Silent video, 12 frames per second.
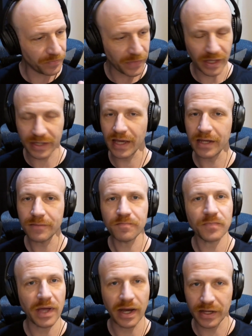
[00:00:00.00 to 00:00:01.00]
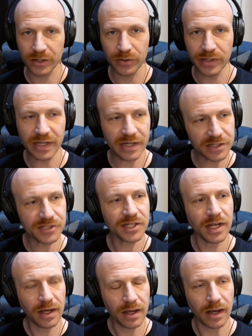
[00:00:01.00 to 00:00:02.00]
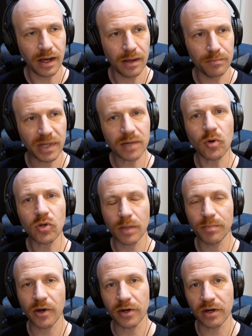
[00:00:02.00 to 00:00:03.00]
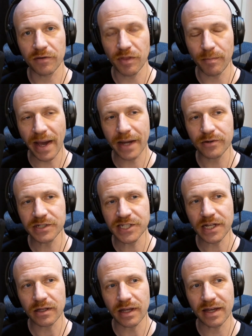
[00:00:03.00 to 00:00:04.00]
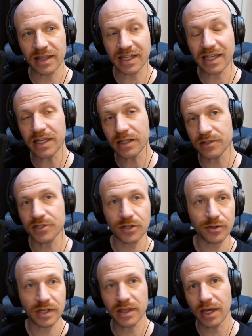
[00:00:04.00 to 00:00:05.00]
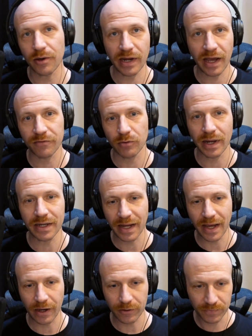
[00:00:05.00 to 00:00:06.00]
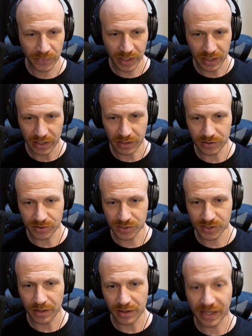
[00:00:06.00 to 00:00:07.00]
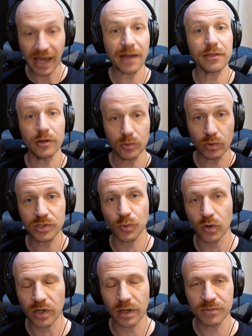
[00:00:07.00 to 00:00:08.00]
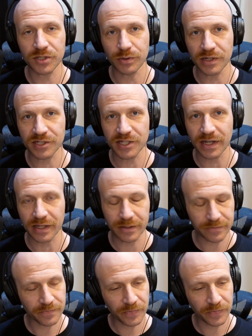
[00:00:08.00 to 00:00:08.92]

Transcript: Again, I agree. It is a minimal component of the battery cell, and the key concern that they would have right now is the cathode, which we'll come to in a second.